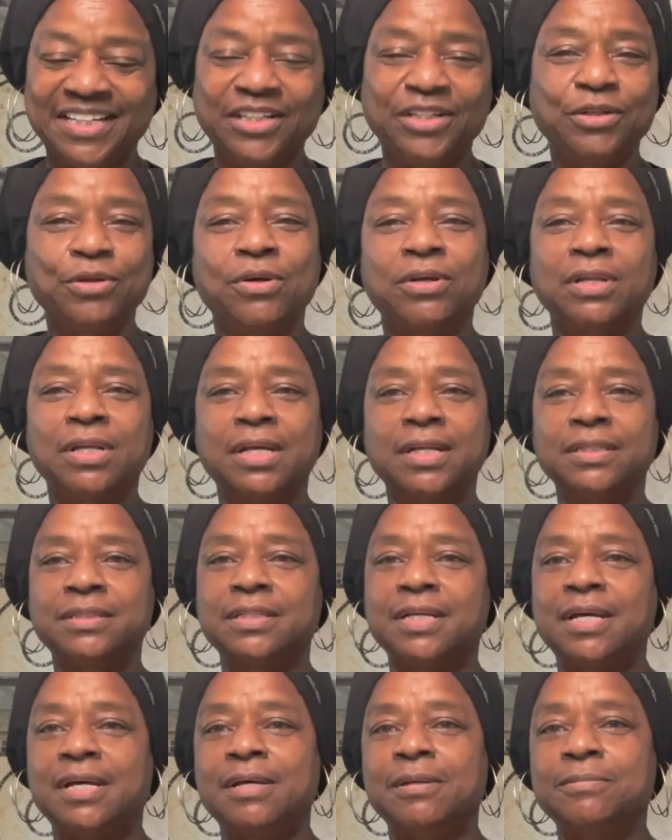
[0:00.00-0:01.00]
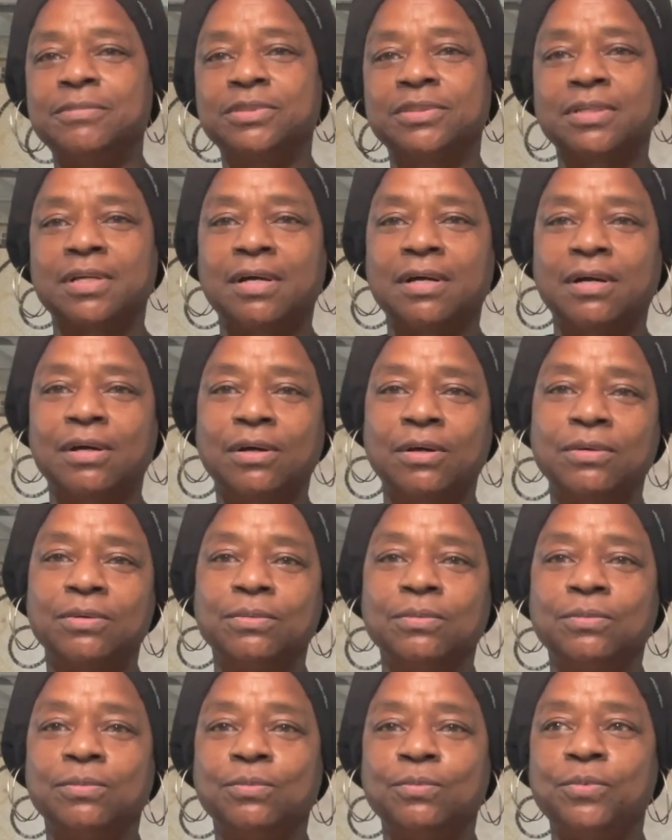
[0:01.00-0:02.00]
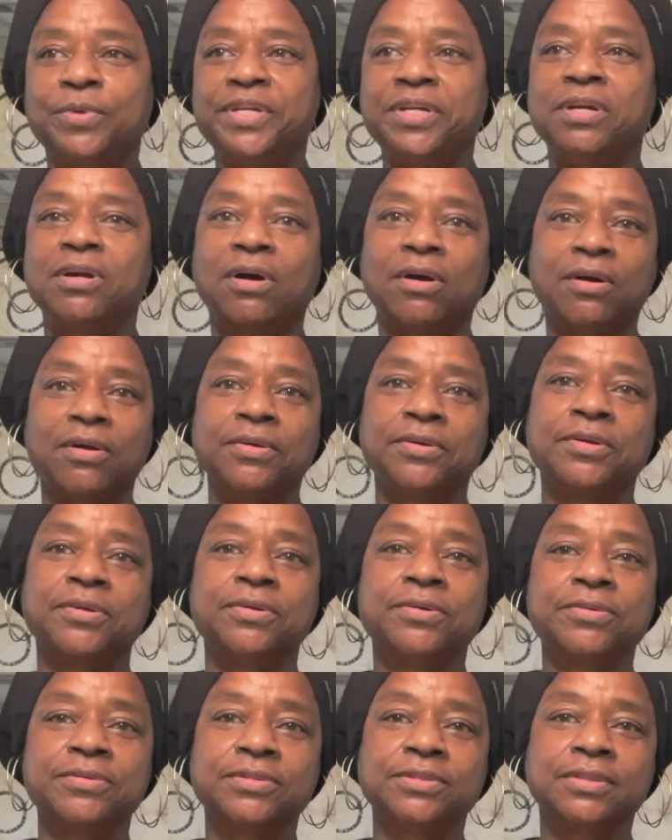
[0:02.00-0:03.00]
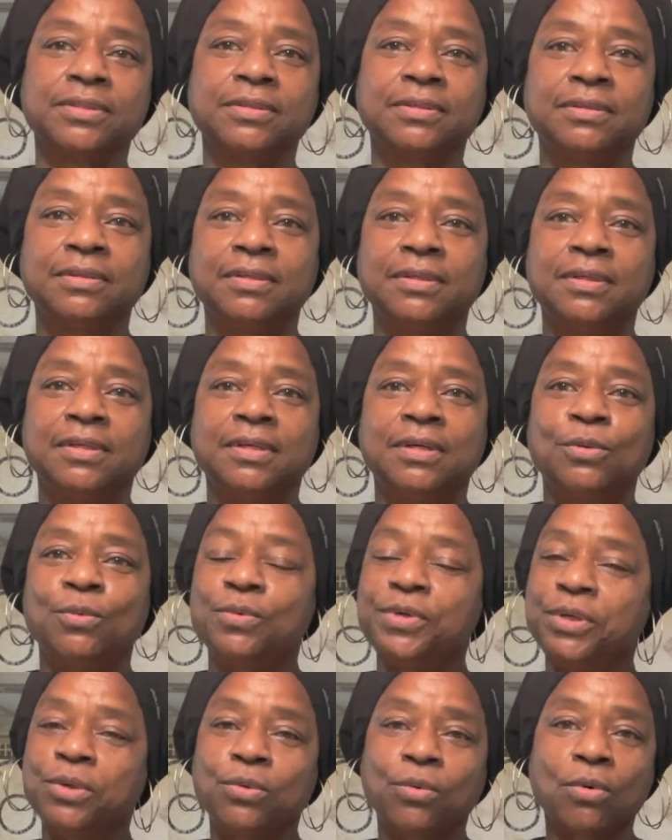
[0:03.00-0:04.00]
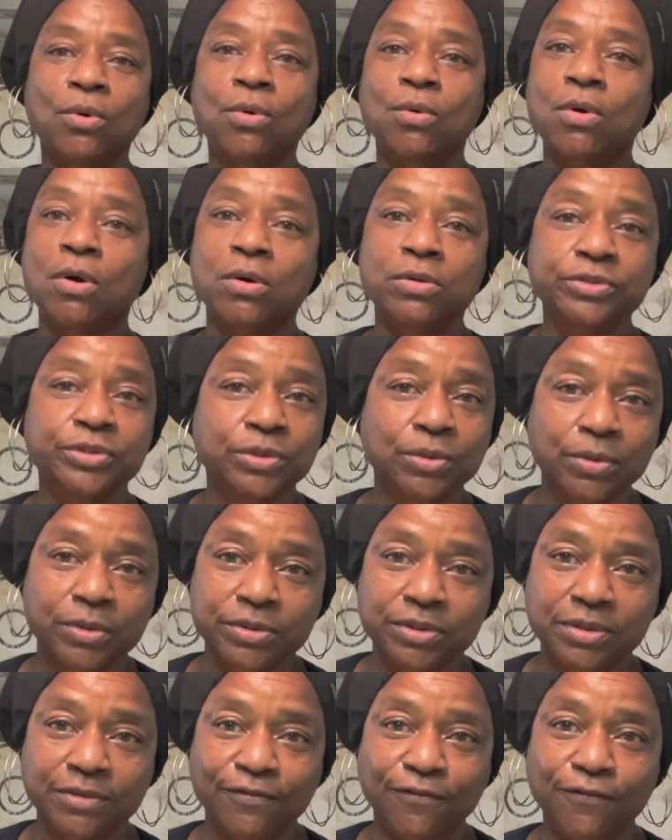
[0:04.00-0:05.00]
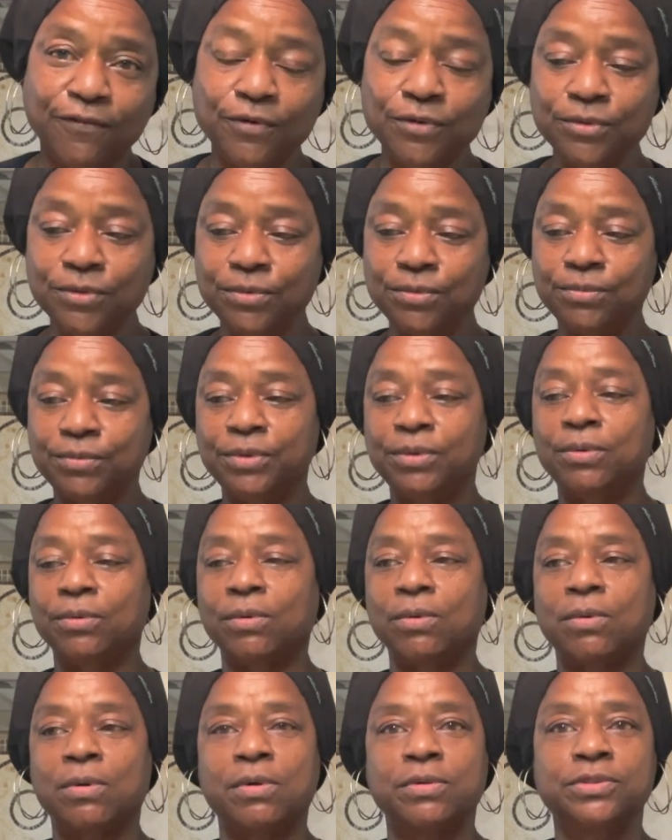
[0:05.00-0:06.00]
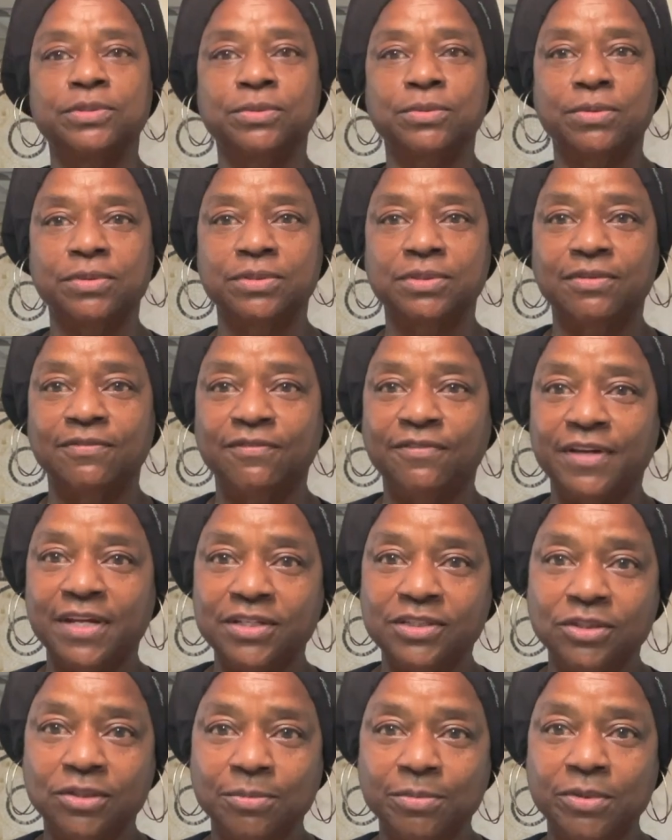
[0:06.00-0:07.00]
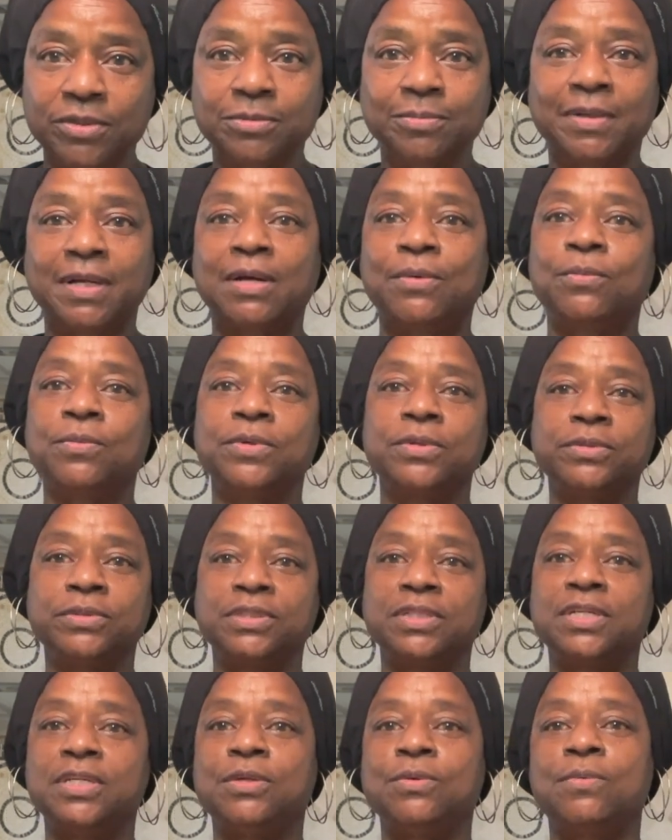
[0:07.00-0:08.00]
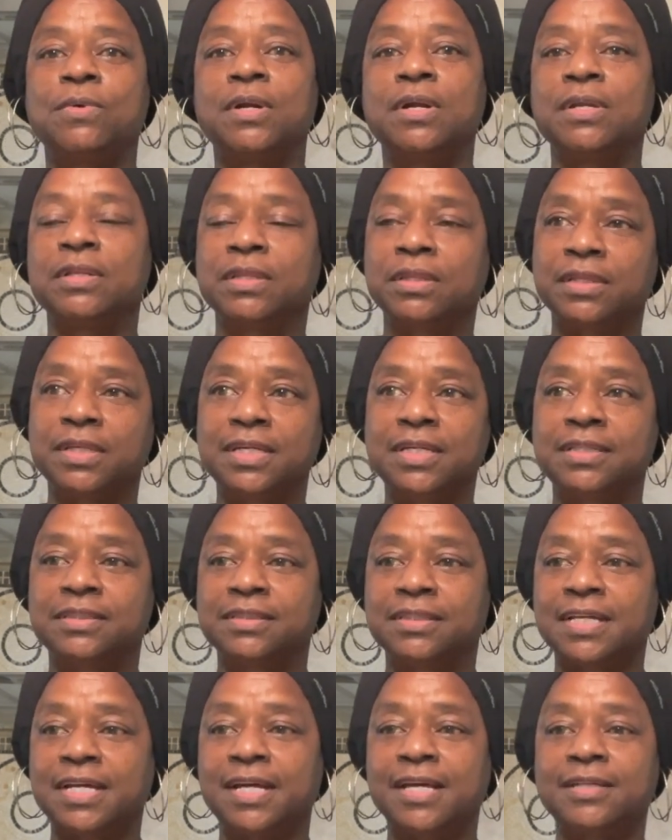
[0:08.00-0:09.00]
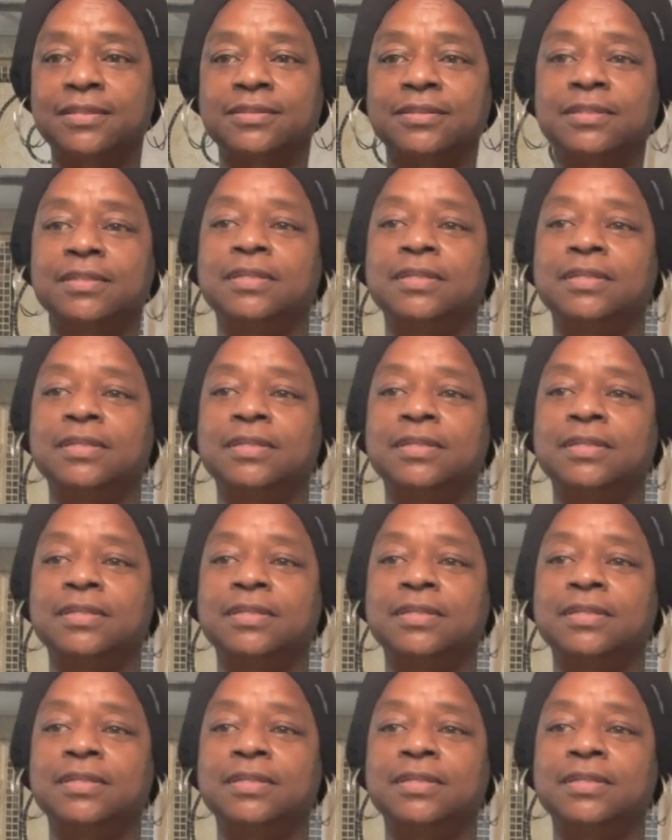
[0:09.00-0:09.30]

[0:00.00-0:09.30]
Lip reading: You know, a lot of times we gardeners, we grow all sorts of fruit, we grow all sorts of vegetables, but I will tell you one of the things that